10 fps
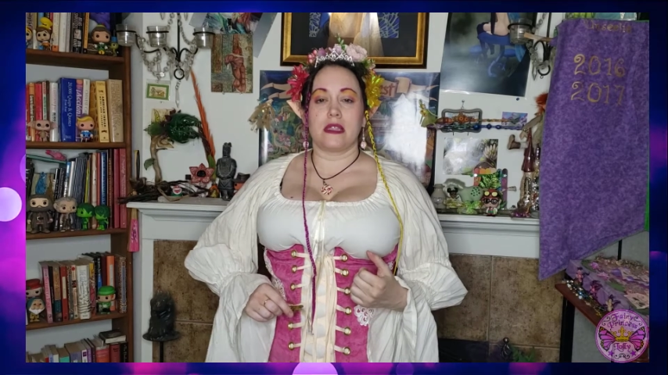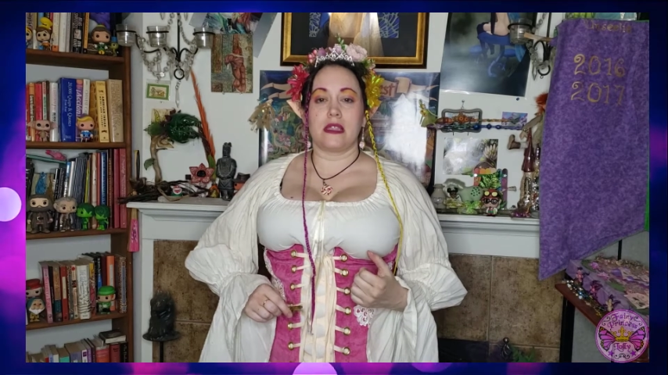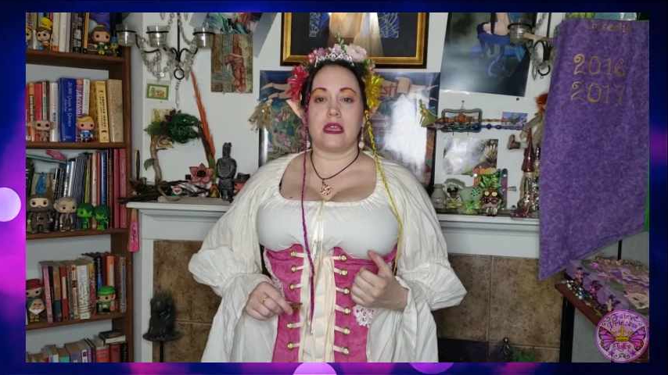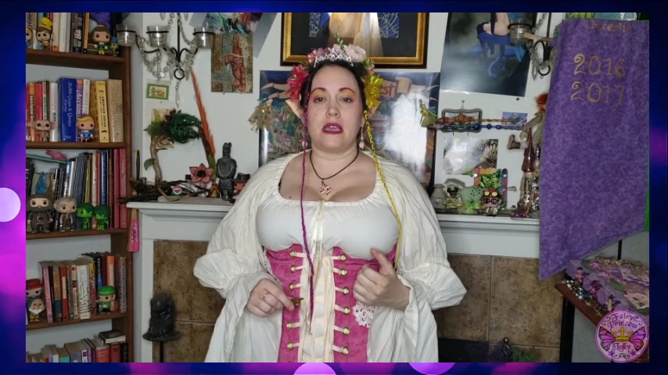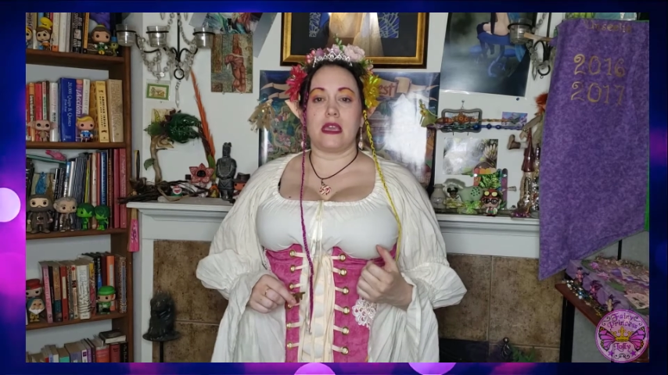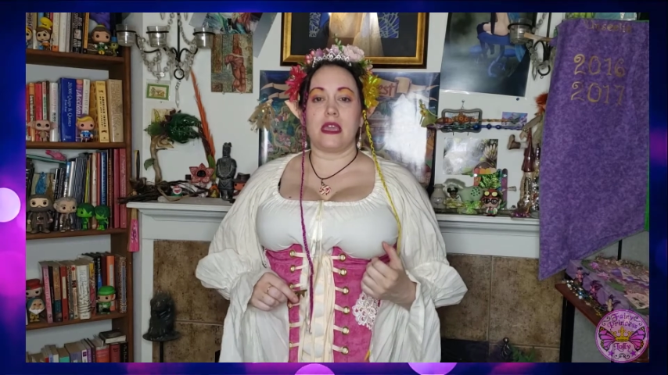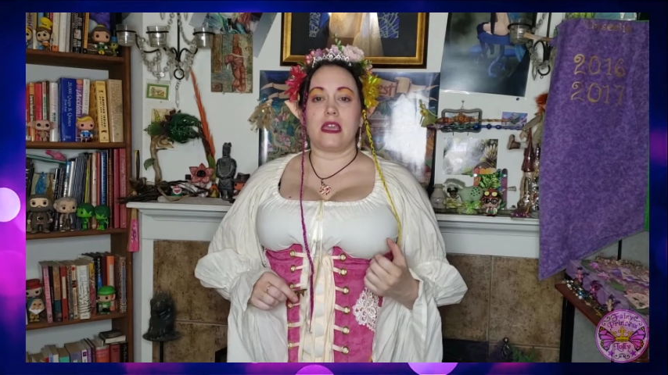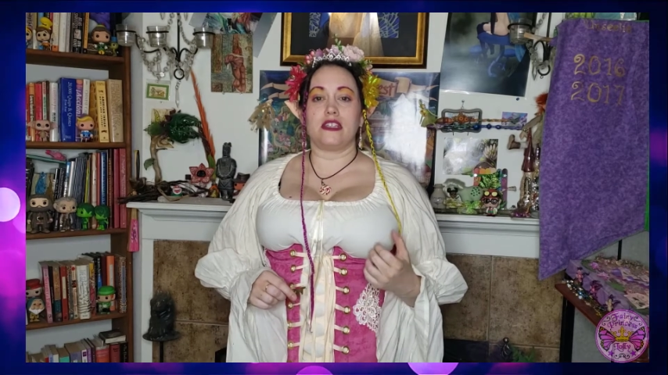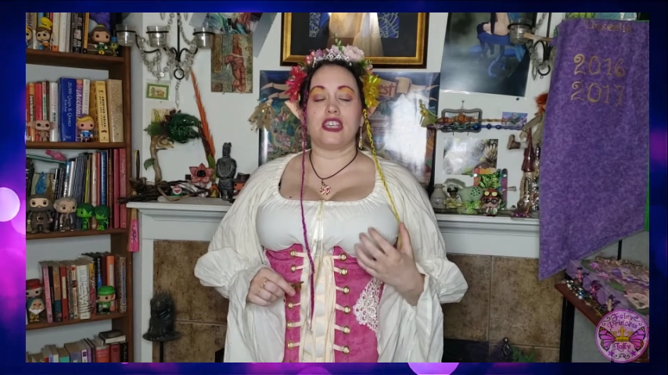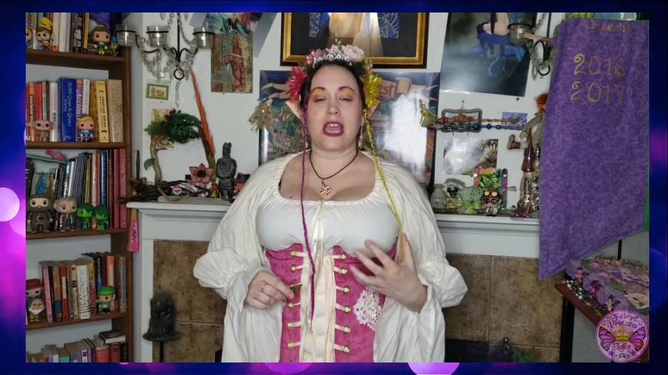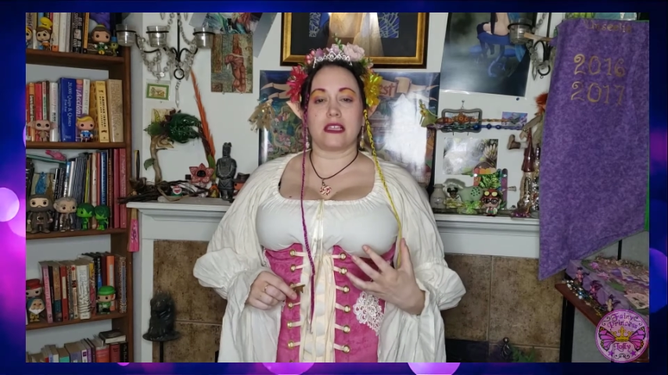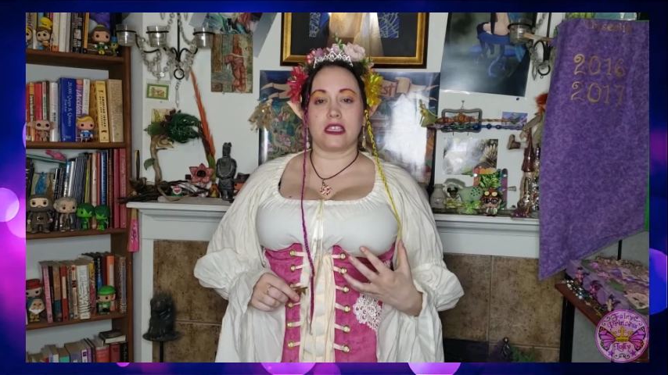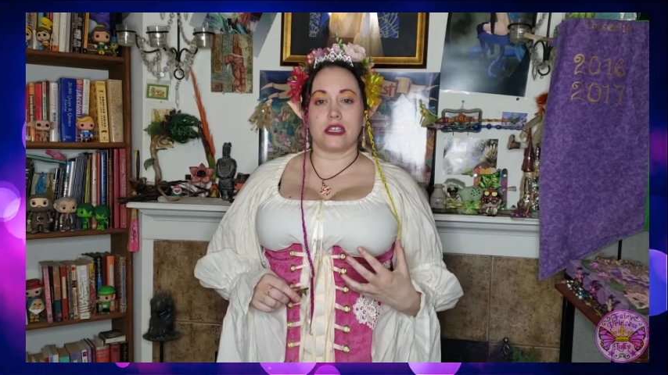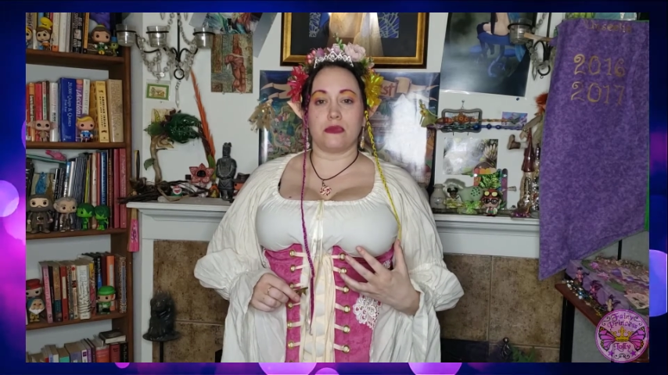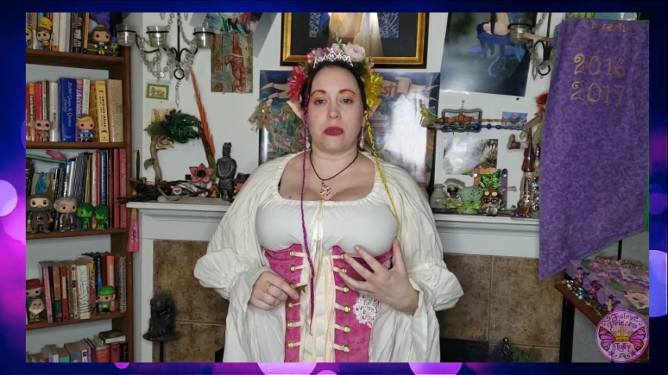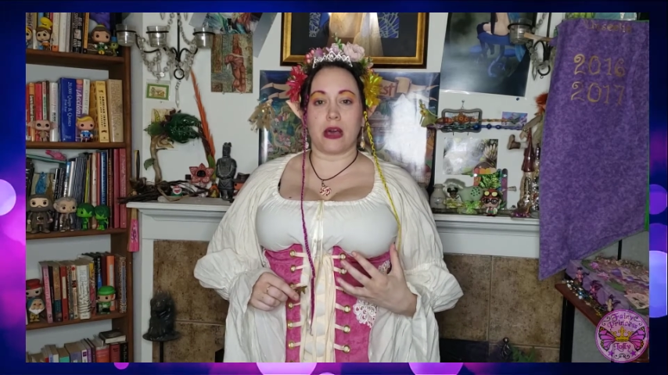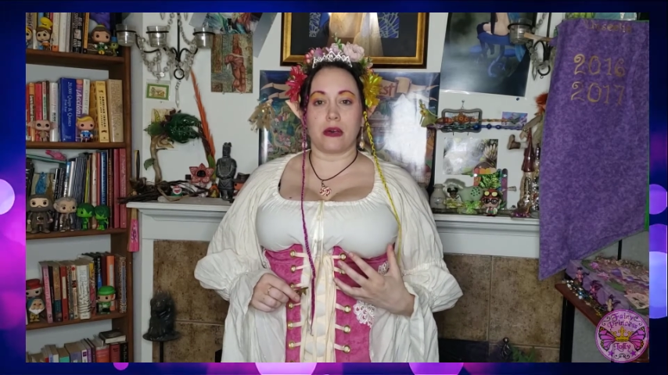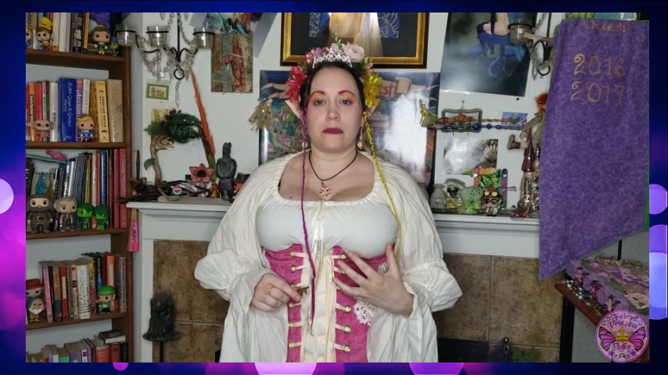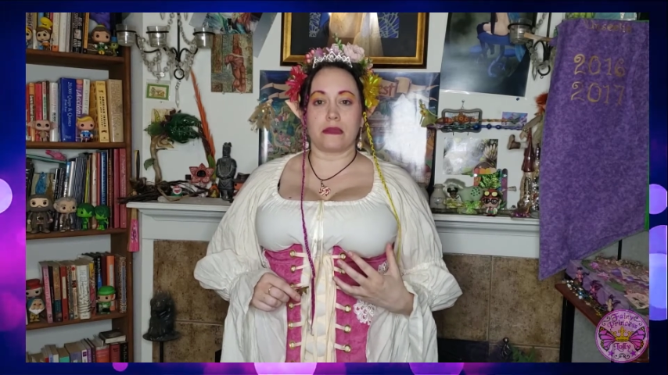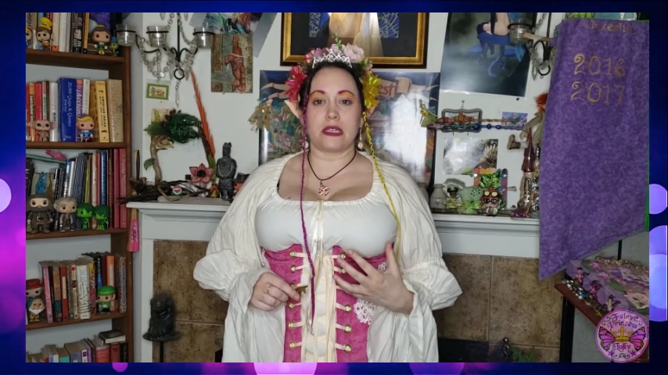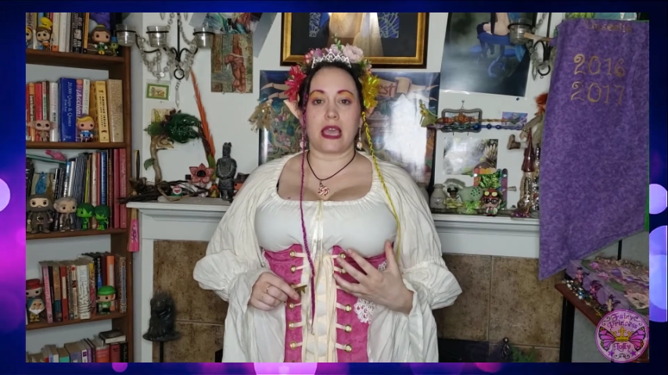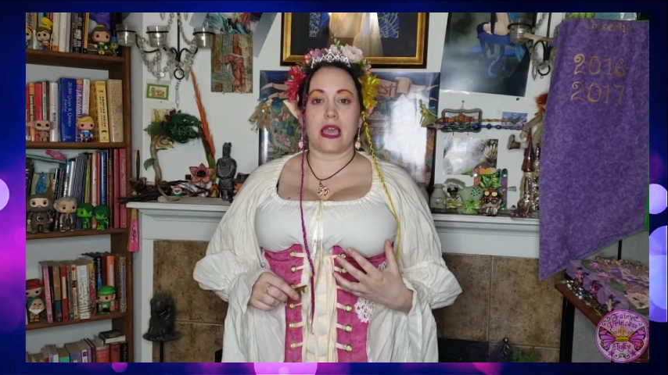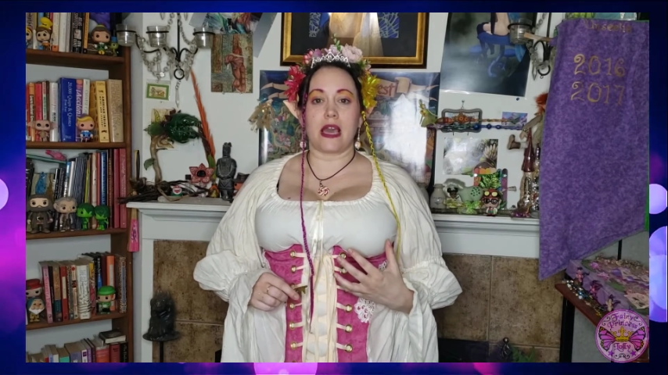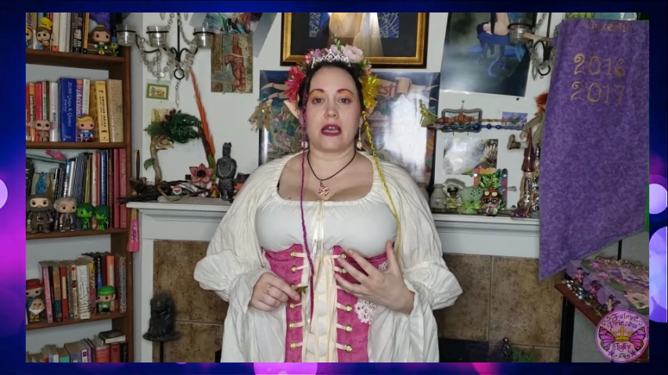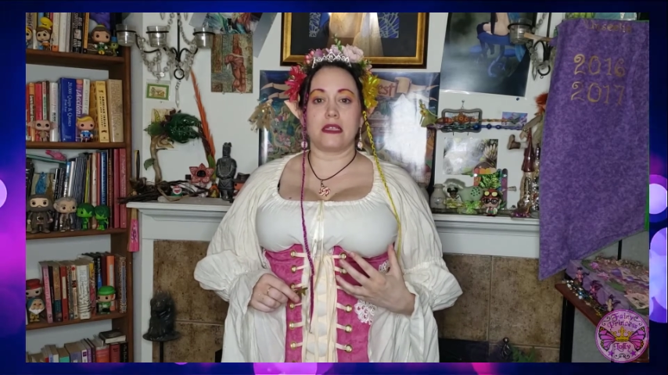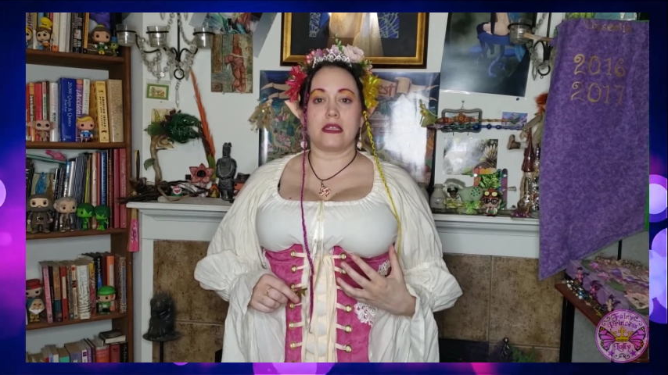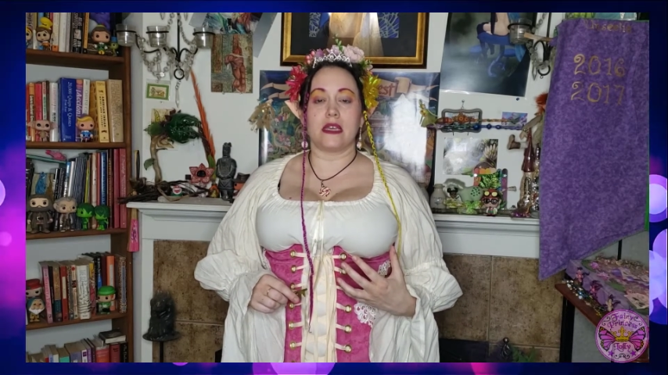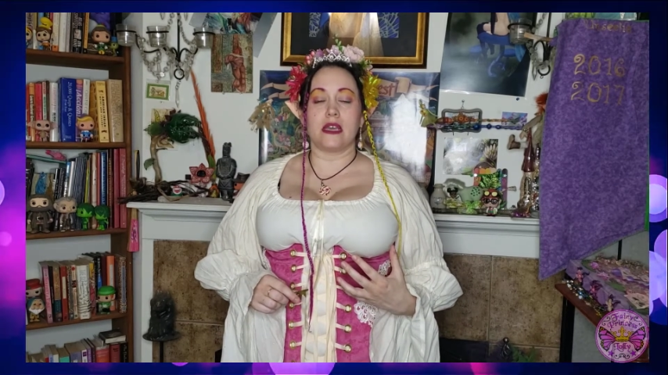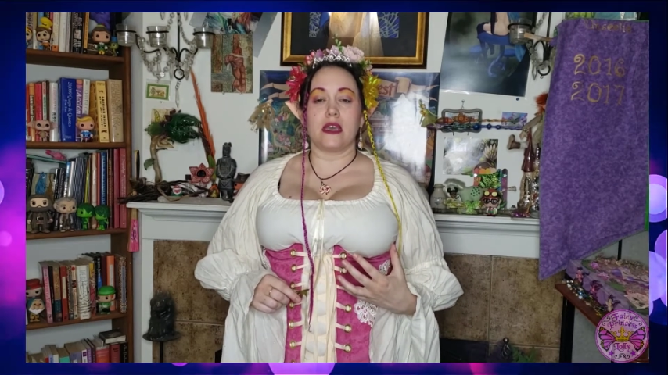the enchanted realms, and